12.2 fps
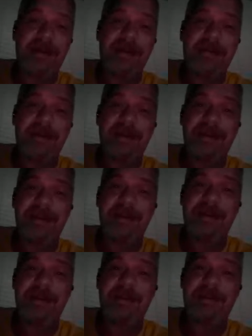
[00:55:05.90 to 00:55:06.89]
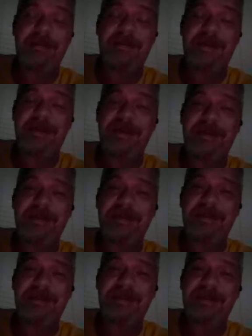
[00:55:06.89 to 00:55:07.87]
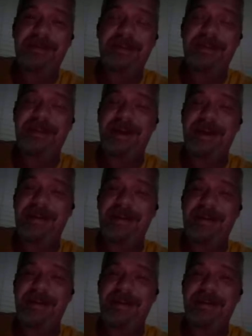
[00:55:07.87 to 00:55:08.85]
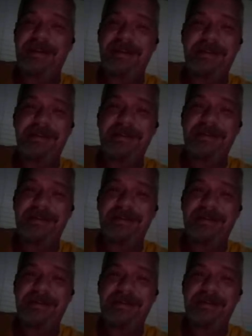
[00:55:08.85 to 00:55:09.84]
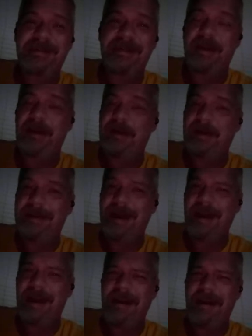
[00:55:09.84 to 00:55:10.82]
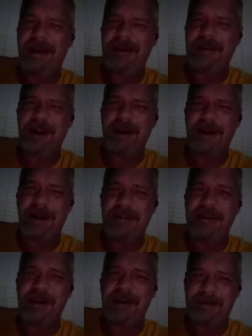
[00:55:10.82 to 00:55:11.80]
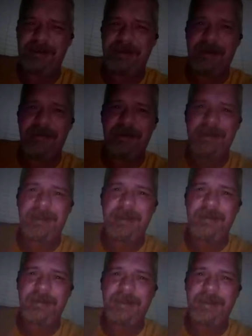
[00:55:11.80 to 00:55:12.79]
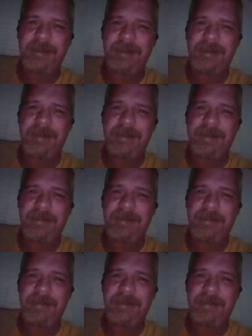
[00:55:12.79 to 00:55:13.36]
I mean, you know, but this idea that is that how he got shot? He got shot serving his country, or